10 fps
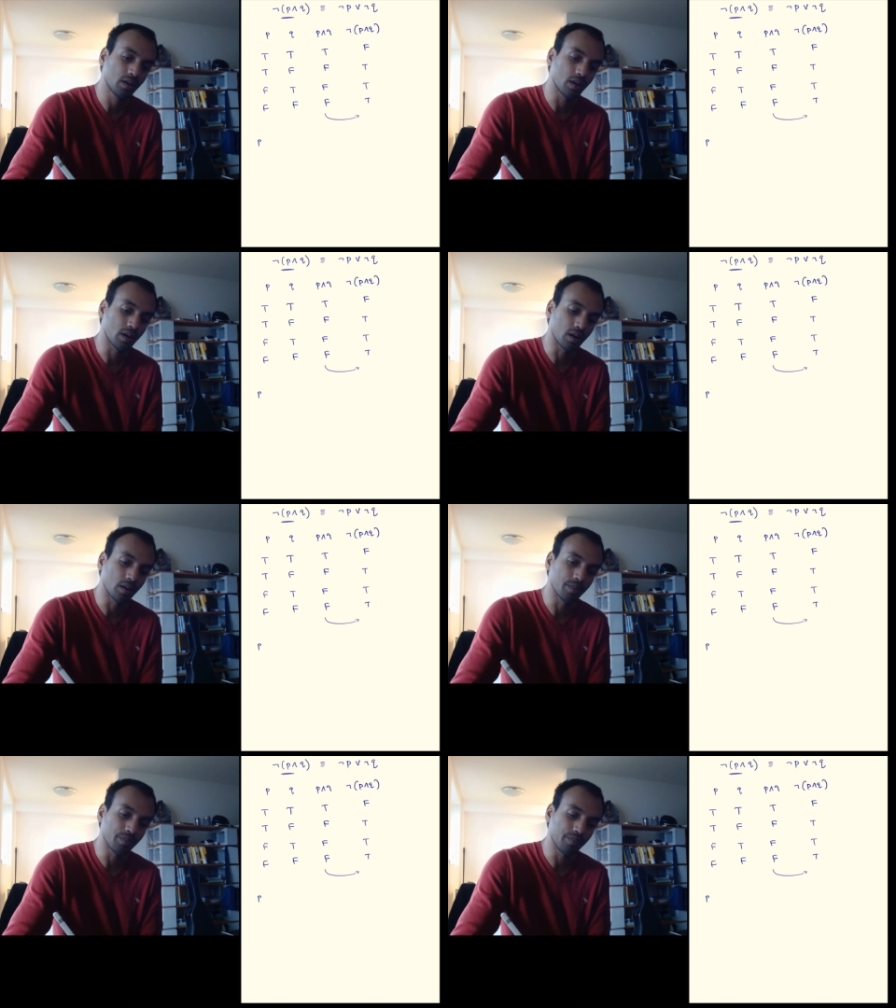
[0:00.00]

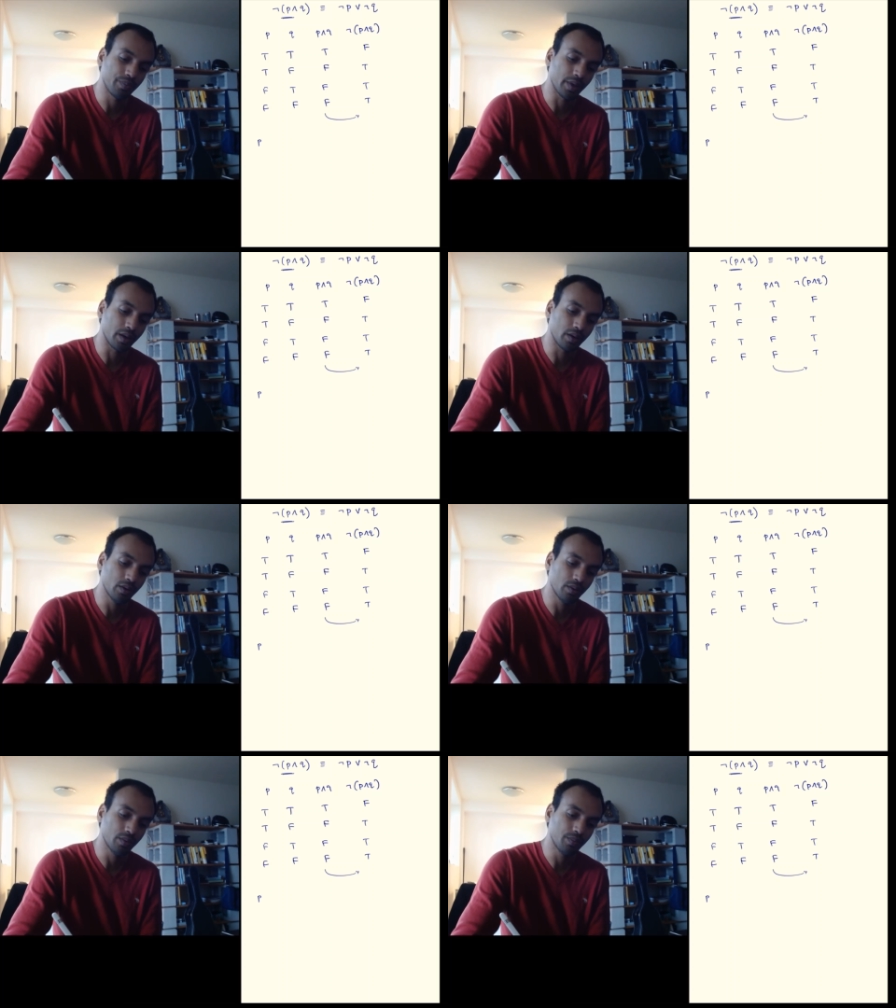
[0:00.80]
um,
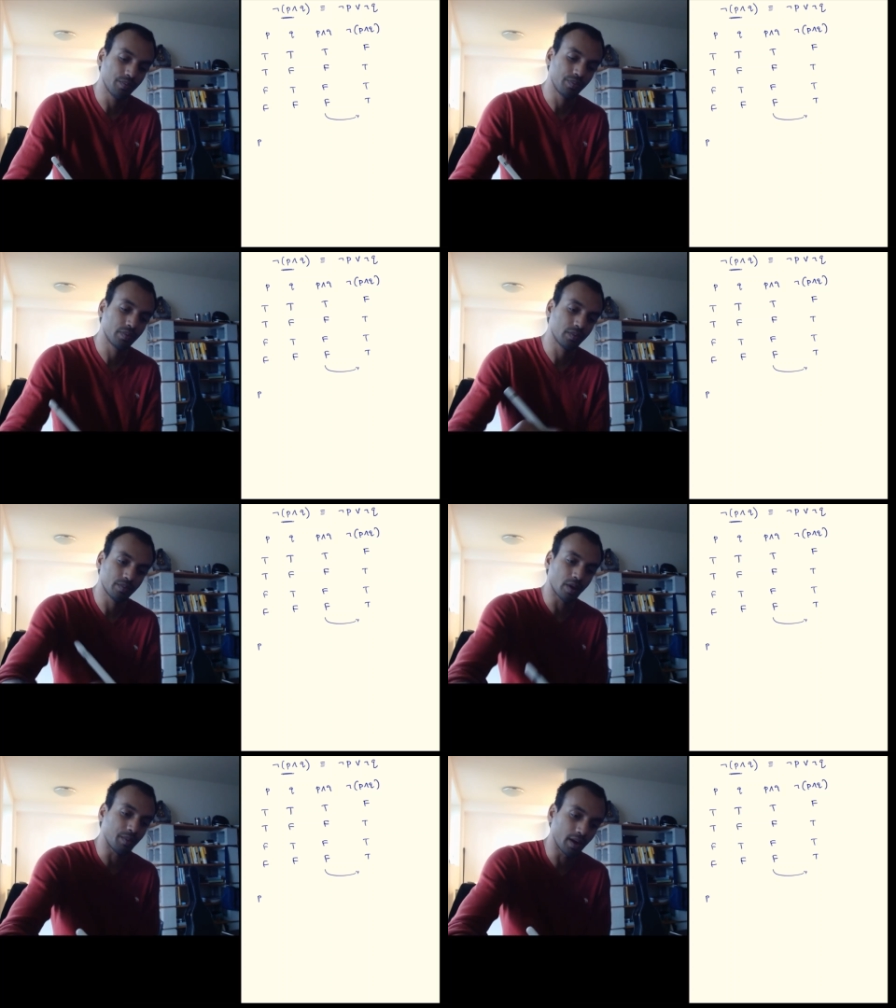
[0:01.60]
PQ
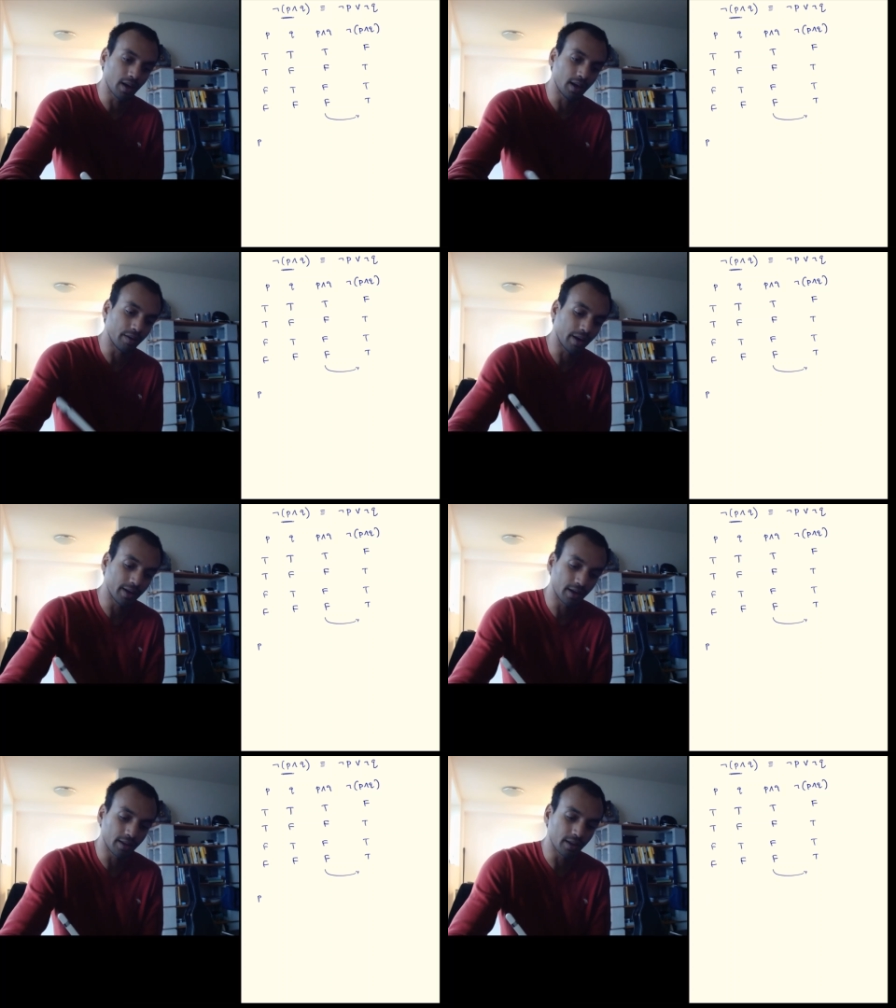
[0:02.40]
maybe I'll write
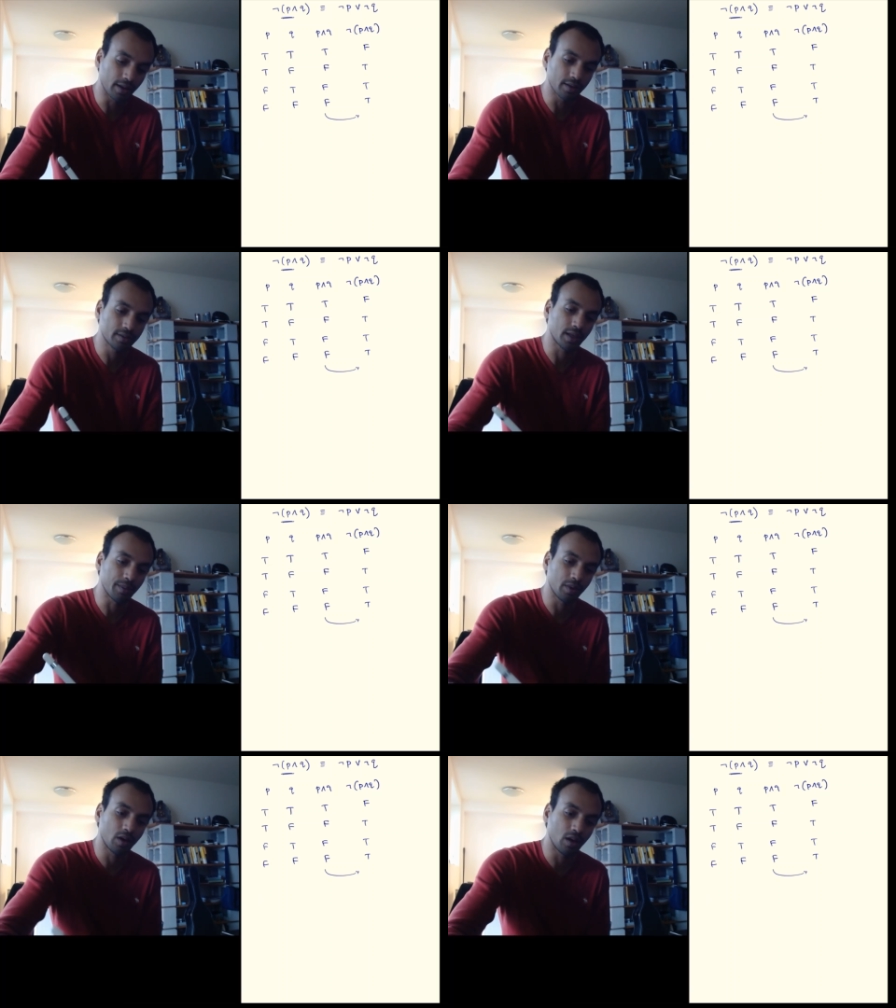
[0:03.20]
it in the
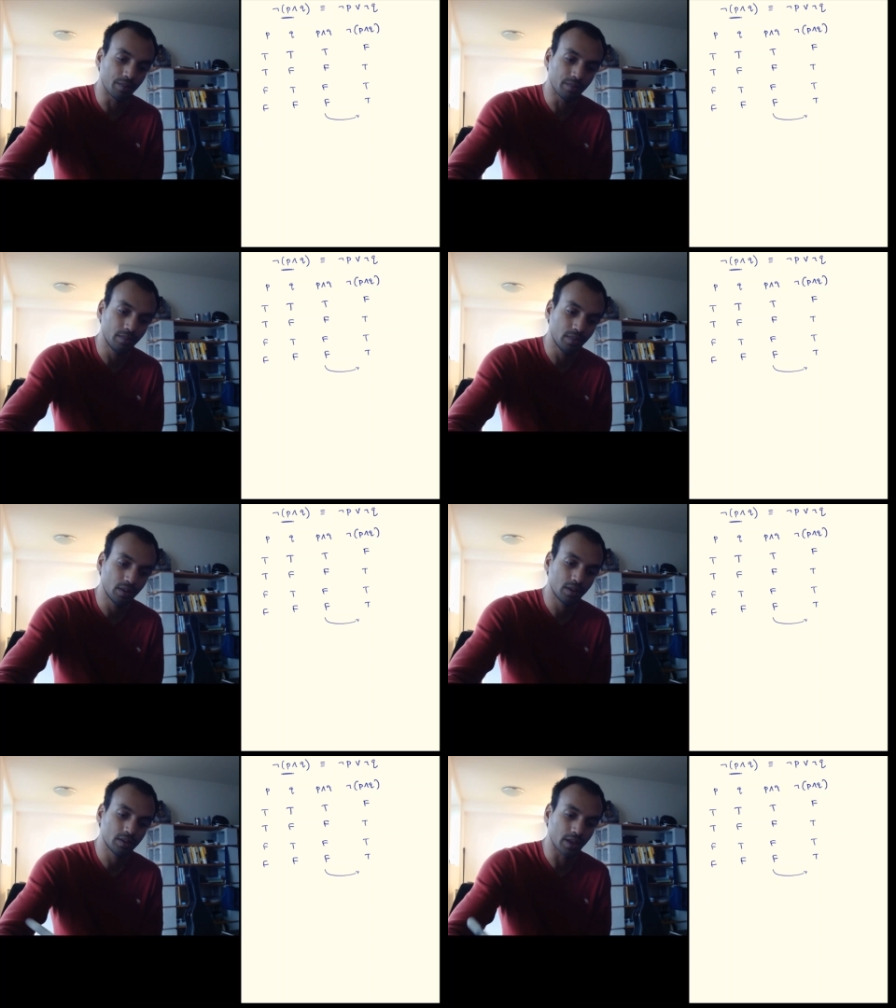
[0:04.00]
same column
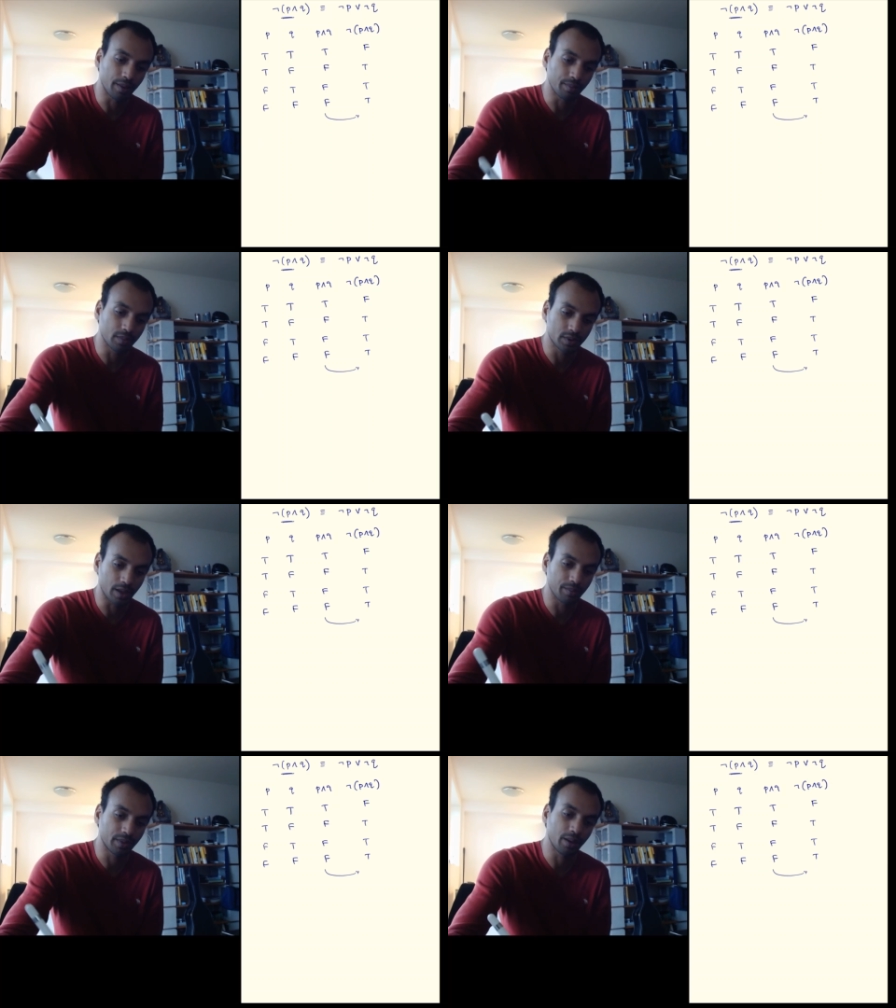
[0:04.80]
same
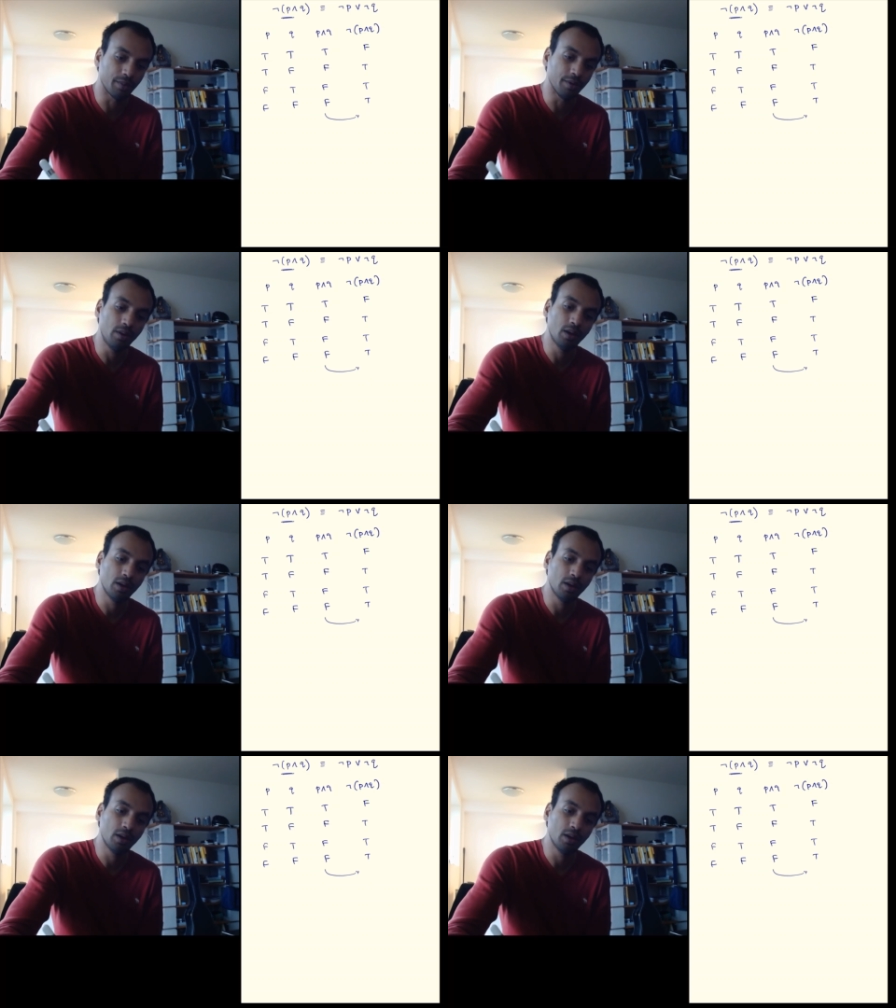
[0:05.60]
same table